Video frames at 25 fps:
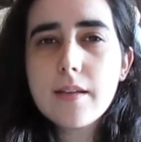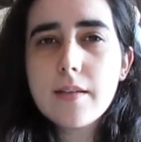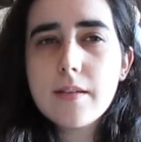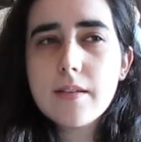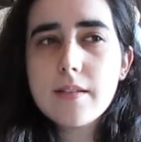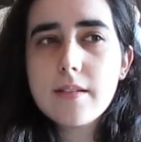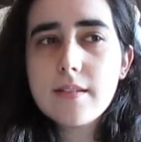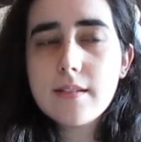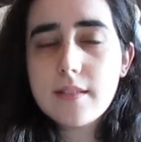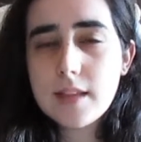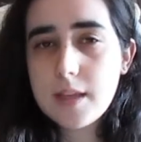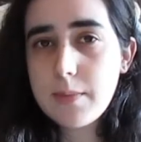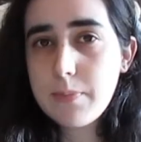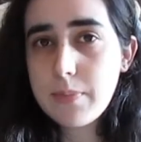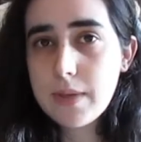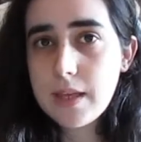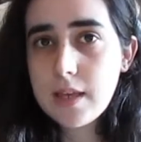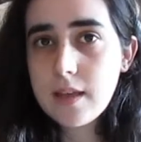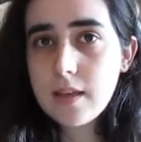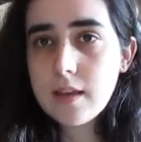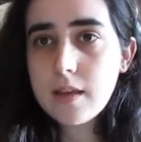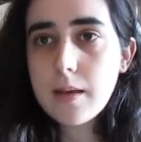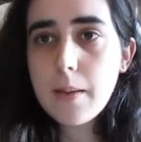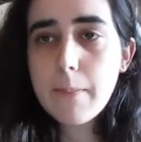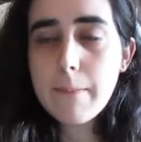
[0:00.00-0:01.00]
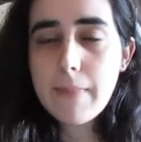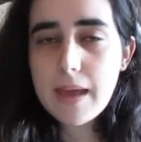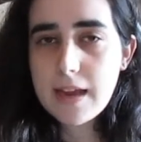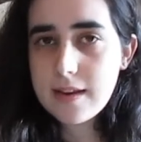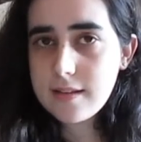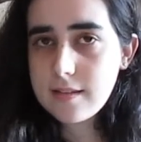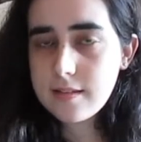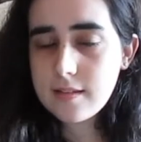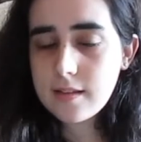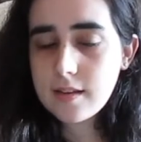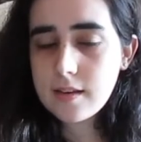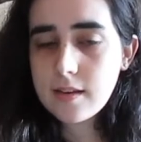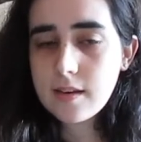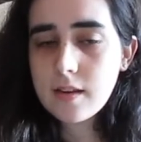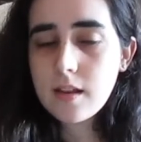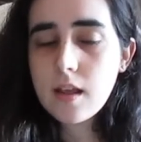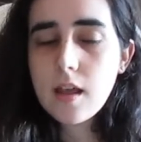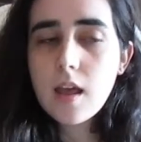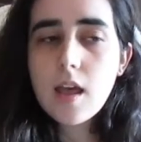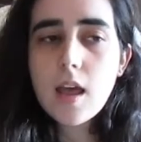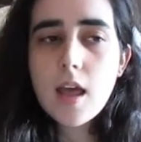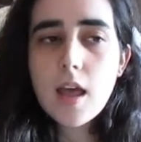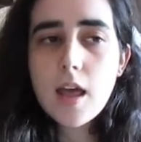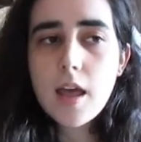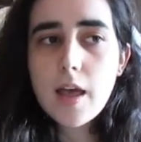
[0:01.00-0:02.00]
sleeping medicine
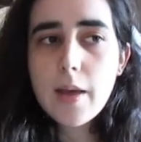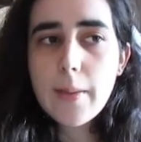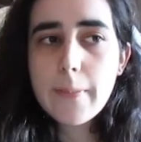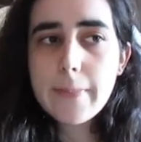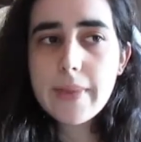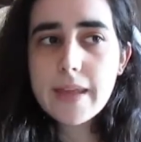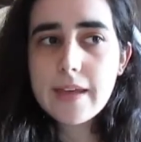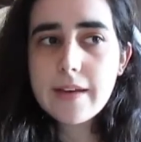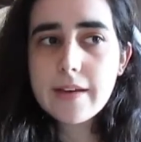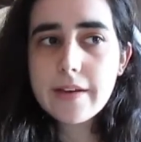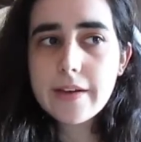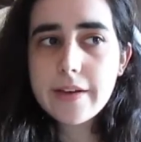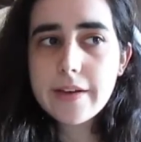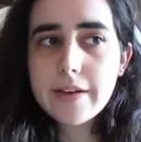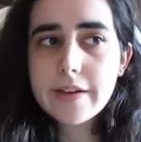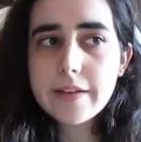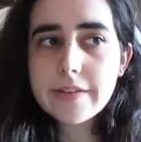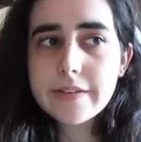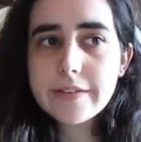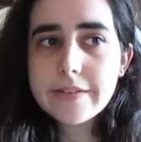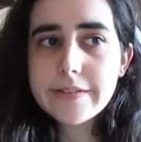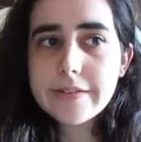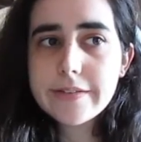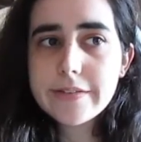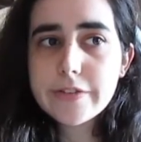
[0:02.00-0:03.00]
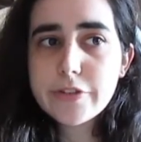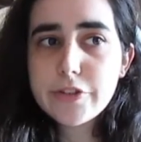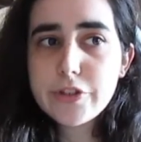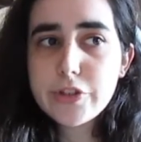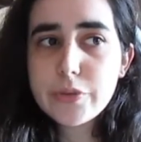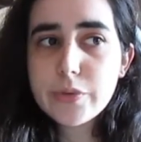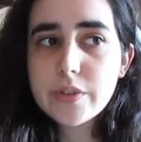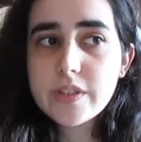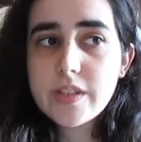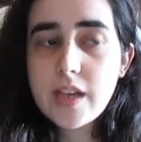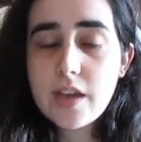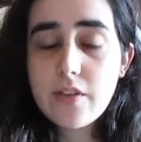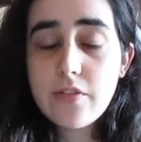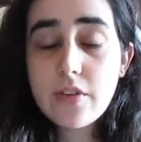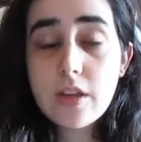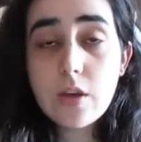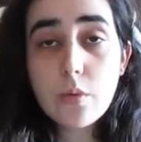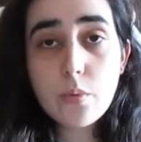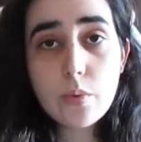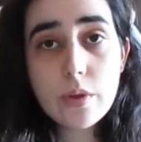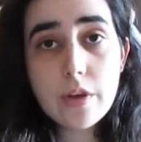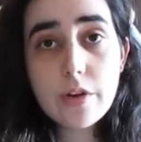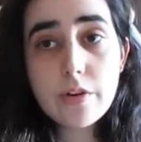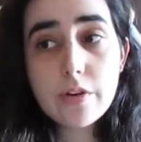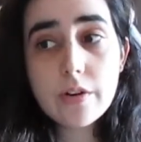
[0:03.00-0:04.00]
because she was having
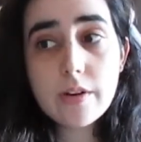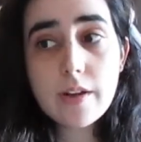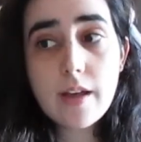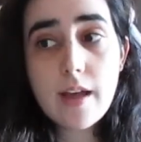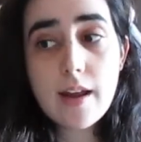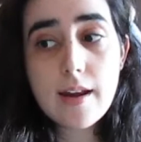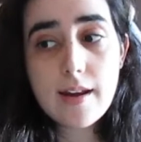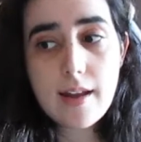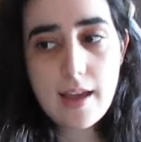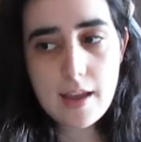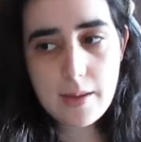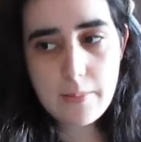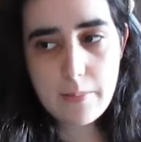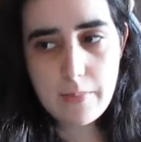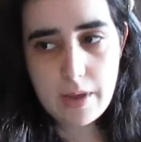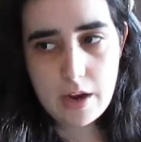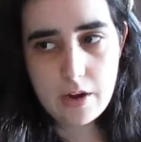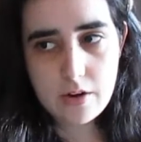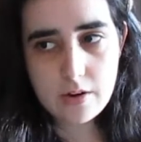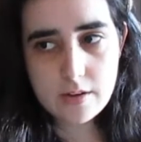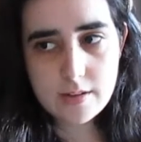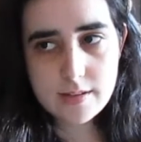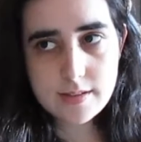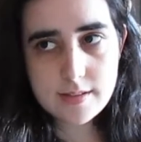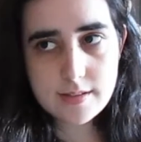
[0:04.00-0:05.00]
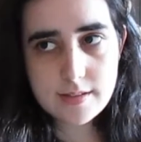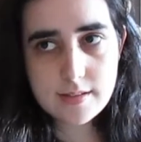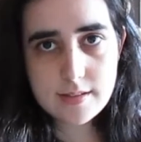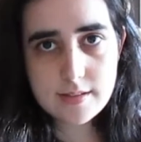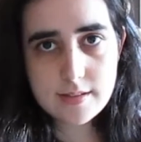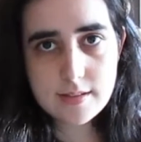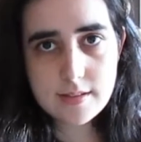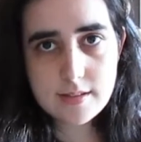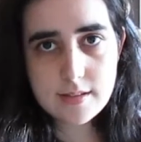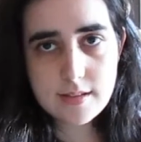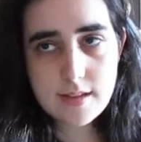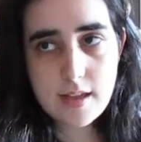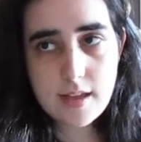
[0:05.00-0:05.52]
weird nightmares.